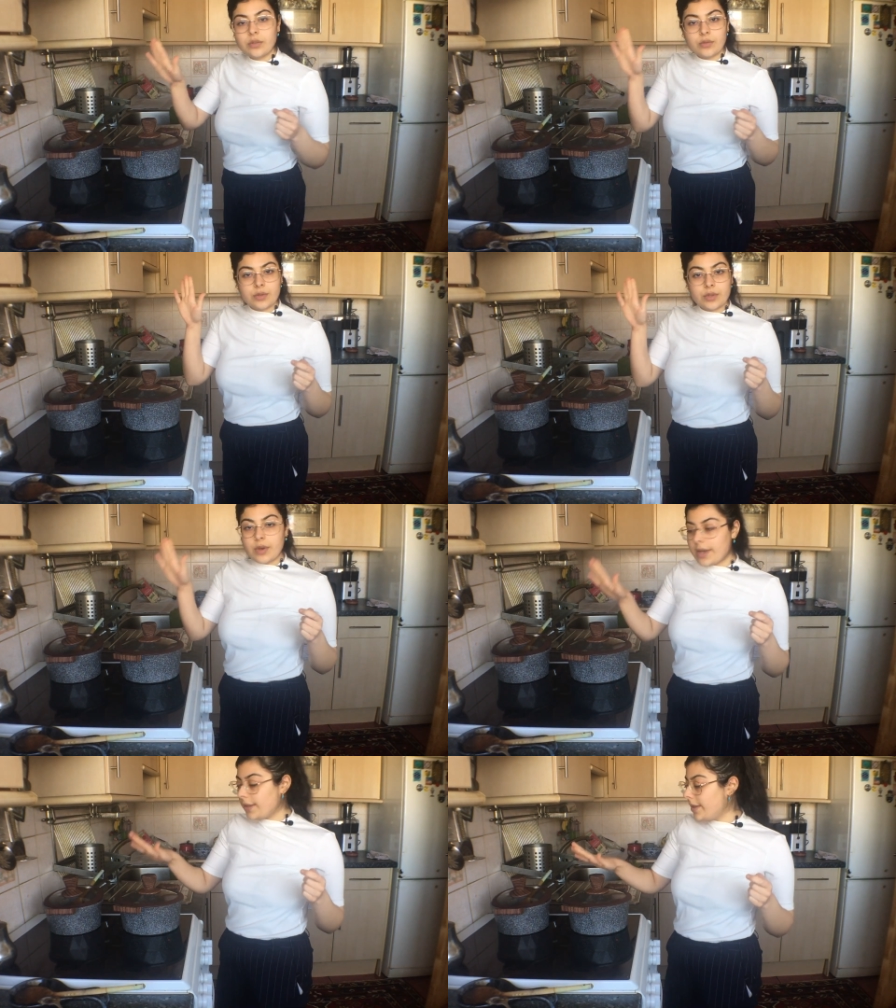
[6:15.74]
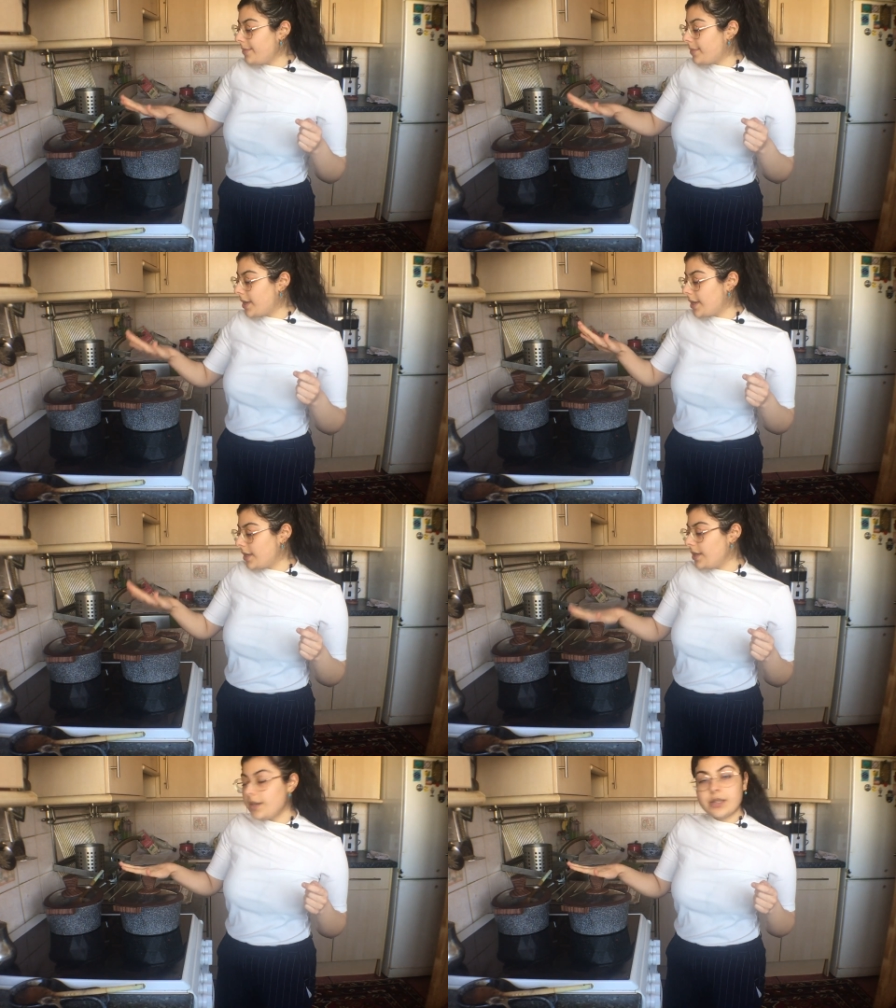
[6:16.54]
Cool, so I let
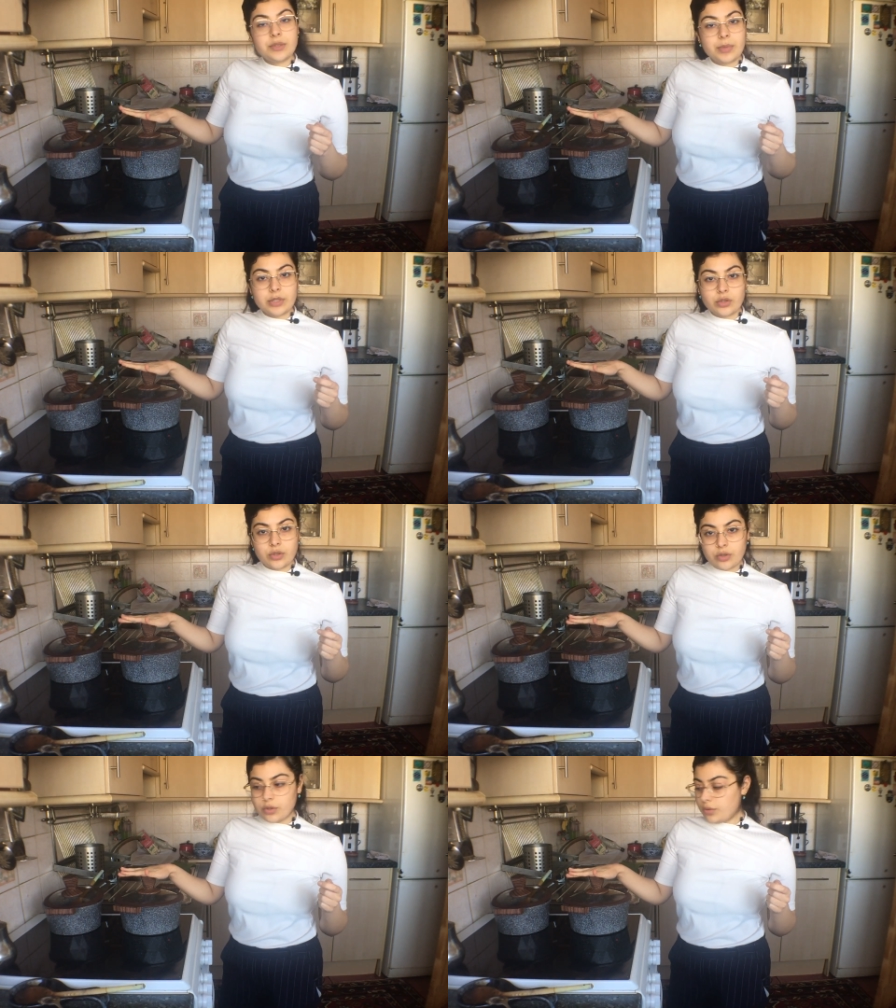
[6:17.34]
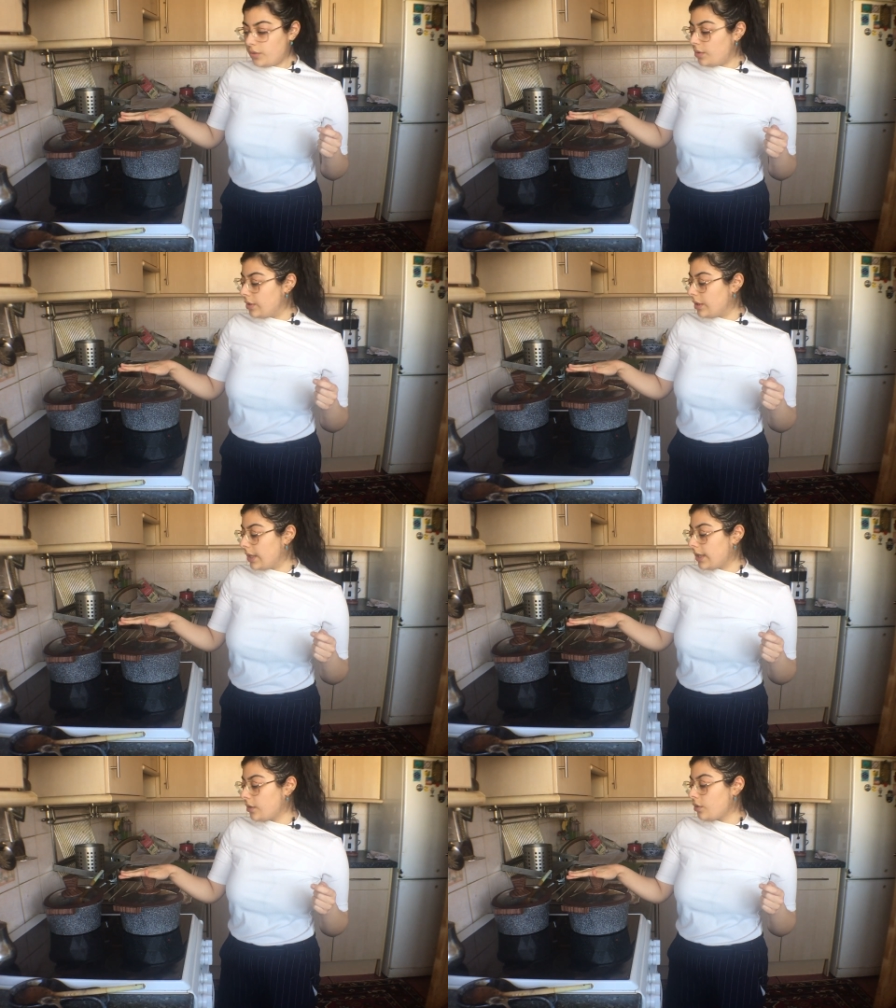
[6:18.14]
my spinach stew
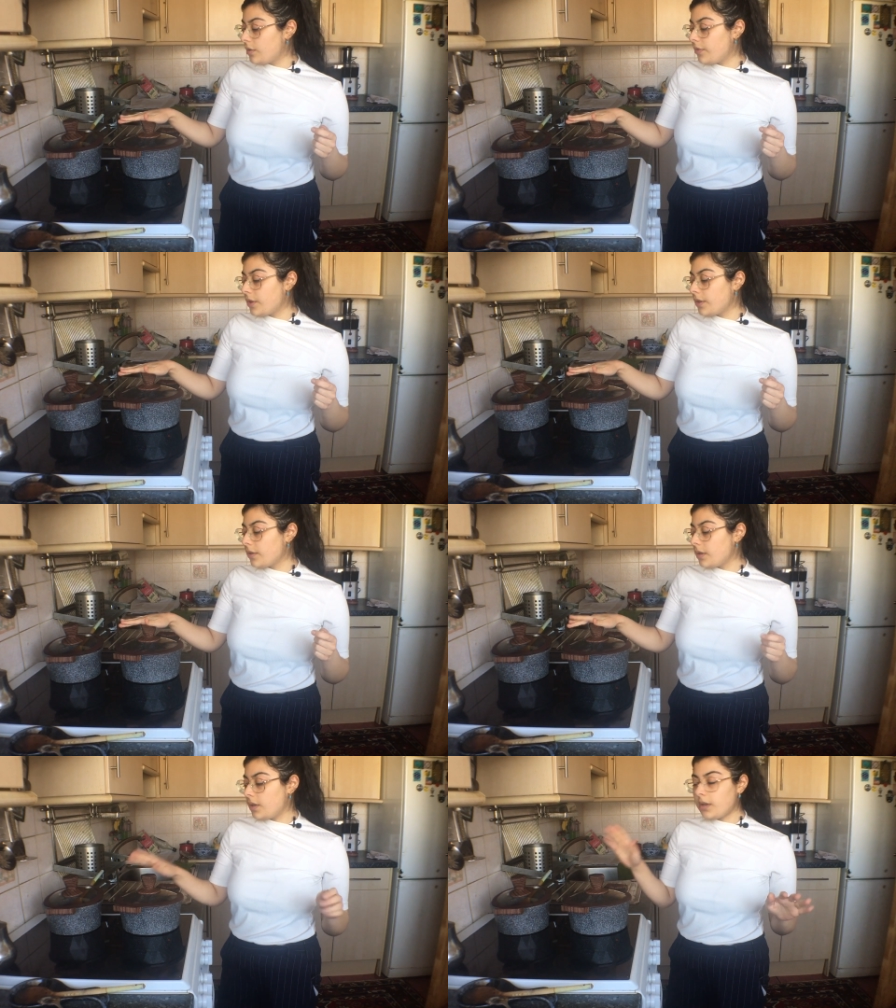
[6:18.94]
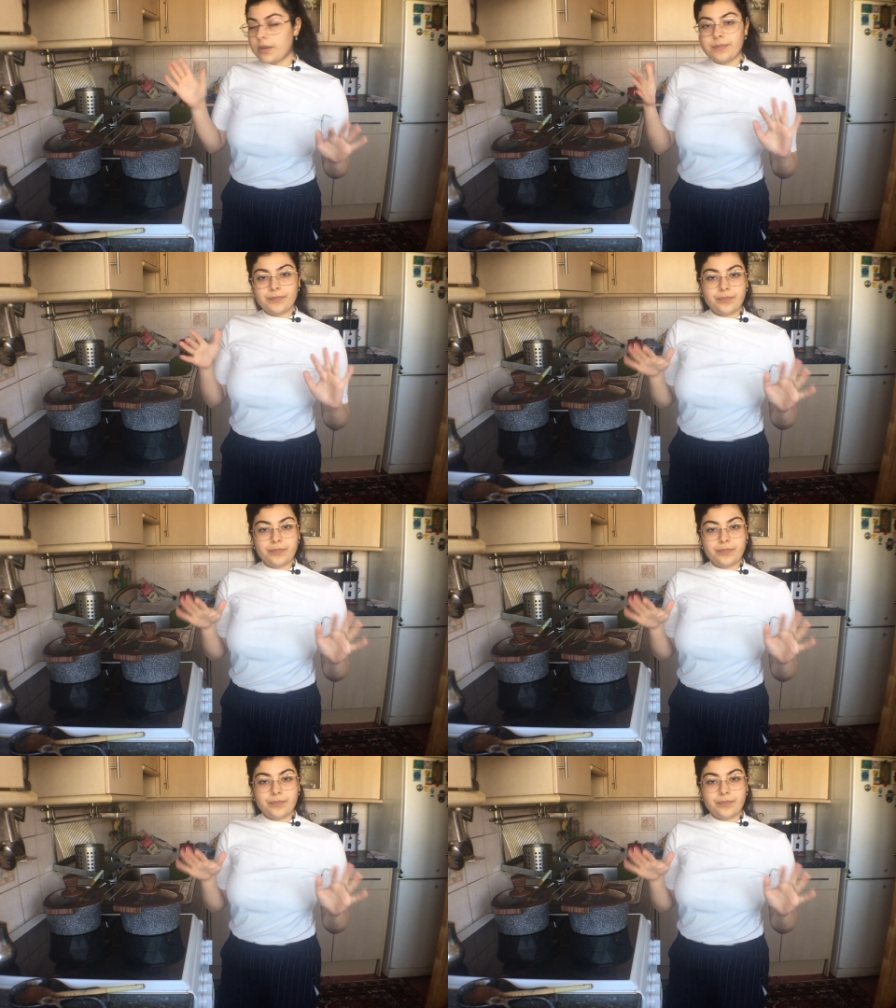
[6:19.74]
uh, cook for another